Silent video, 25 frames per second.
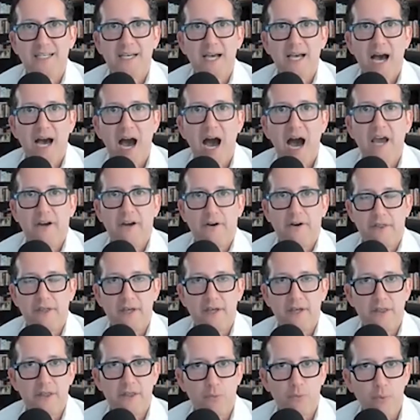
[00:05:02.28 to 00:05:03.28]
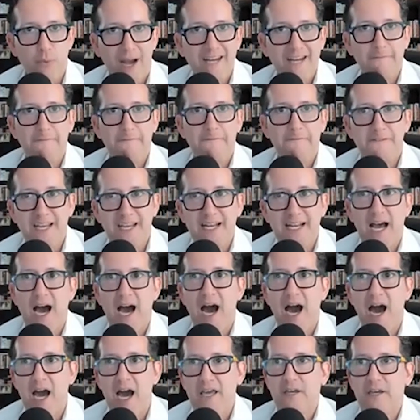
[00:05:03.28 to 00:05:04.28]
hire, the right fit
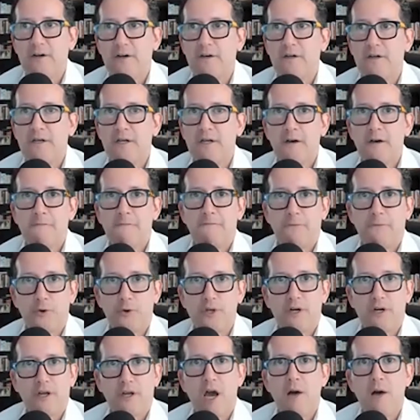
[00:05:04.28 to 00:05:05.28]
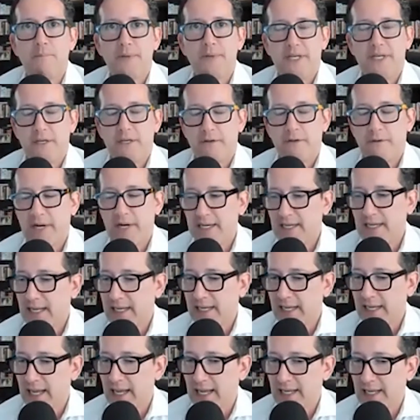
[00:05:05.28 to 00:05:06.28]
hire for your company, right?
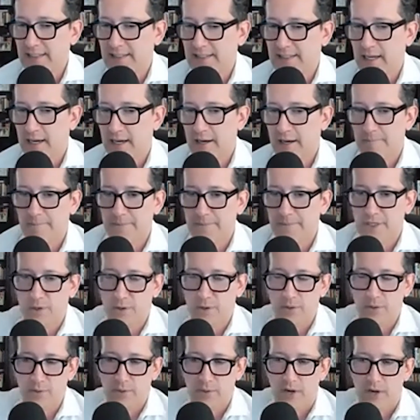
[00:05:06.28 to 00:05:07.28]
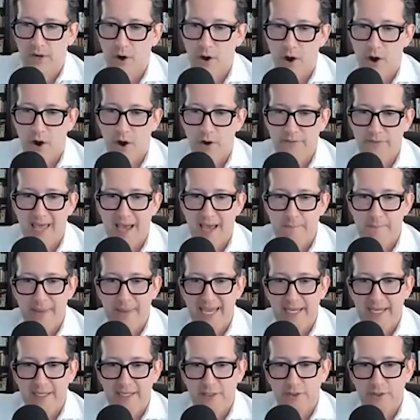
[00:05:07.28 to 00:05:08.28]
And on that
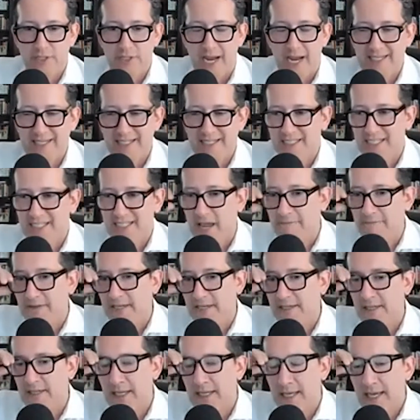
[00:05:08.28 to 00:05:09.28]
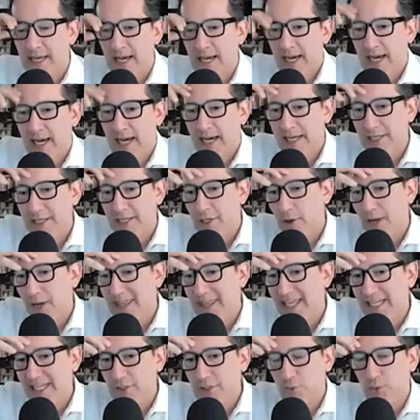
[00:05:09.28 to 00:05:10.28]
page 97, I
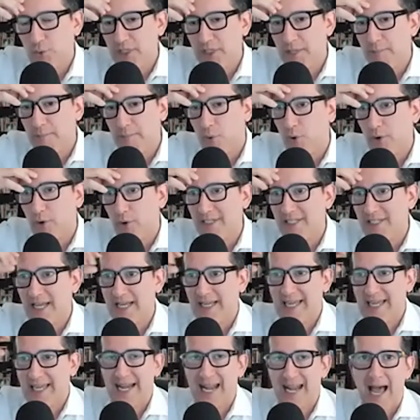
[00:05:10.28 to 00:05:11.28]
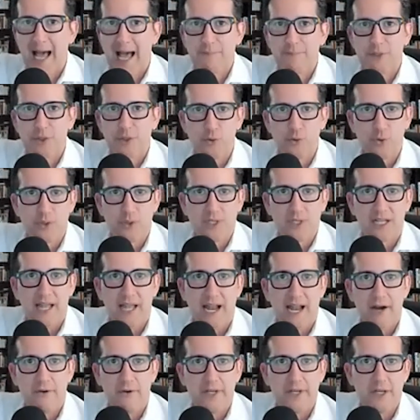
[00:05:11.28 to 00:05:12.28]
think it's really important to get absolute
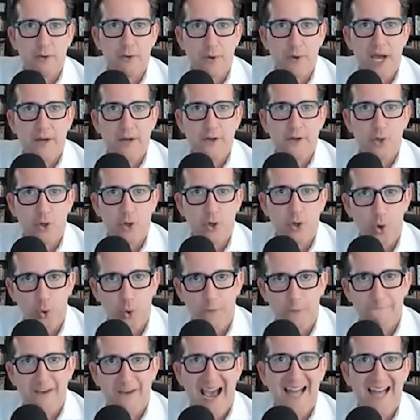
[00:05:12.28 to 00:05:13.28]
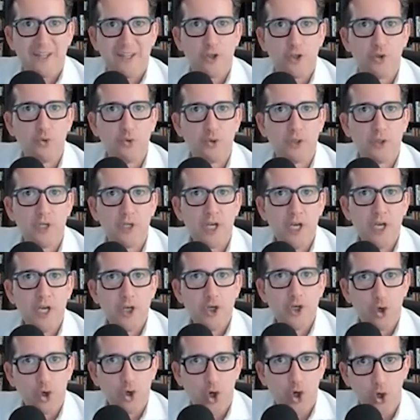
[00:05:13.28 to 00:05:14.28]
clarity around your core values,
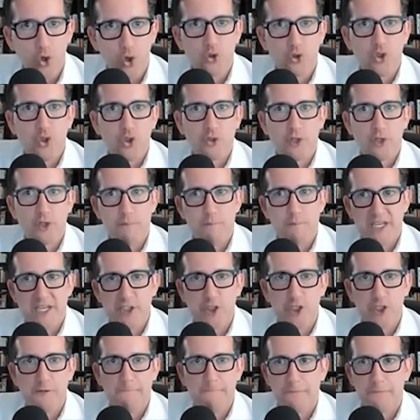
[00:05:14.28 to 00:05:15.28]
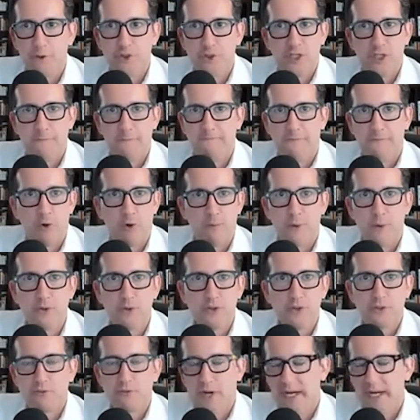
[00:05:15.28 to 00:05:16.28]
your culture, your mission, first and
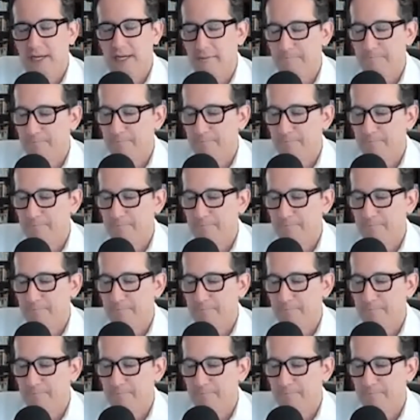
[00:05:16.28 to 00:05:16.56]
foremost, right?